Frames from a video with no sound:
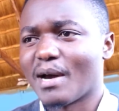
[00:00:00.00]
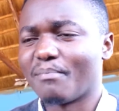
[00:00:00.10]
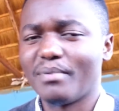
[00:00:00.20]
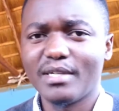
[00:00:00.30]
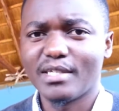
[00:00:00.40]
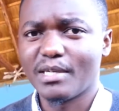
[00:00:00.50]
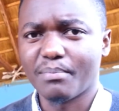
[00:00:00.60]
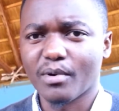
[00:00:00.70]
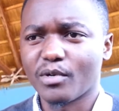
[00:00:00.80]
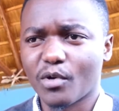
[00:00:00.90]
Please
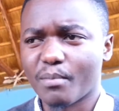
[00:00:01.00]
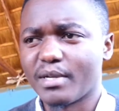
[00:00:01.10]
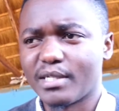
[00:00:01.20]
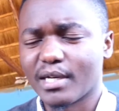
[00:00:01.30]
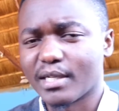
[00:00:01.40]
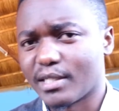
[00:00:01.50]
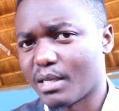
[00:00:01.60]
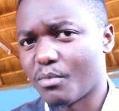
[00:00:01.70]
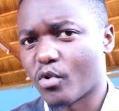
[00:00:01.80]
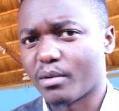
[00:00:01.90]
keep on commenting and
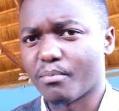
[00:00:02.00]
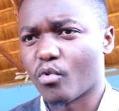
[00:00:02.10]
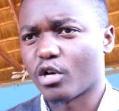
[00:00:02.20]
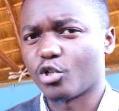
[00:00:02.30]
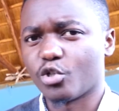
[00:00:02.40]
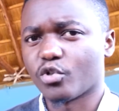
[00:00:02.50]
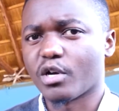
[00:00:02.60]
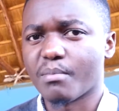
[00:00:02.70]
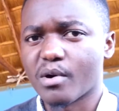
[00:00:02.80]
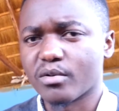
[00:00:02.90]
telling me what more I should talk
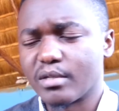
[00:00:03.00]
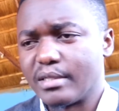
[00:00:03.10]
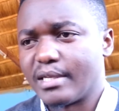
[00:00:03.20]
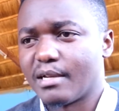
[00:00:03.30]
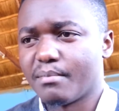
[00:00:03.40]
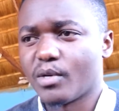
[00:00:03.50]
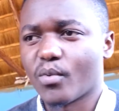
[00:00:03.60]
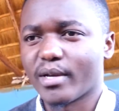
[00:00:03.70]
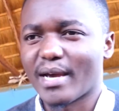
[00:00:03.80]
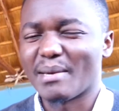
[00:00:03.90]
about. Tell me
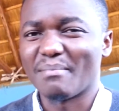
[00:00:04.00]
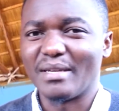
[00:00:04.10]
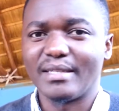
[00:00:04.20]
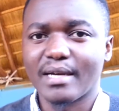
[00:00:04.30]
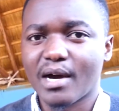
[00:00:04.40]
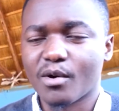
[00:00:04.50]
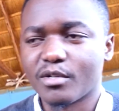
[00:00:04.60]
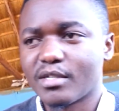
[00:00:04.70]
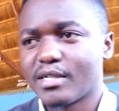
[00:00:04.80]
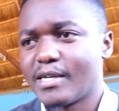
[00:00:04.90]
what I missed out.